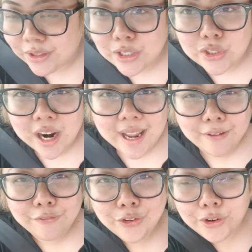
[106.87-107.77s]
all the
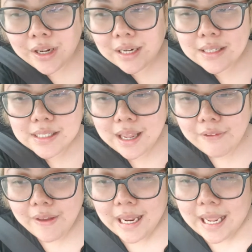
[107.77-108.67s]
dry food kind of
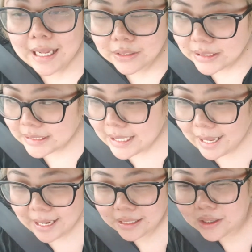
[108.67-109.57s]
stuff at Aldi
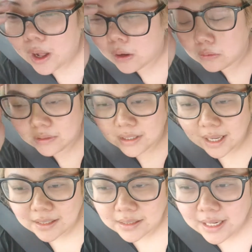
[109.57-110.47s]
and Coles
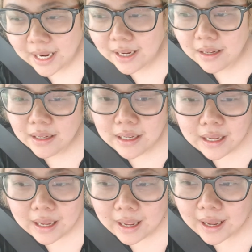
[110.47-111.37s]
yesterday.
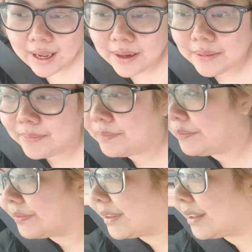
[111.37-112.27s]
Um,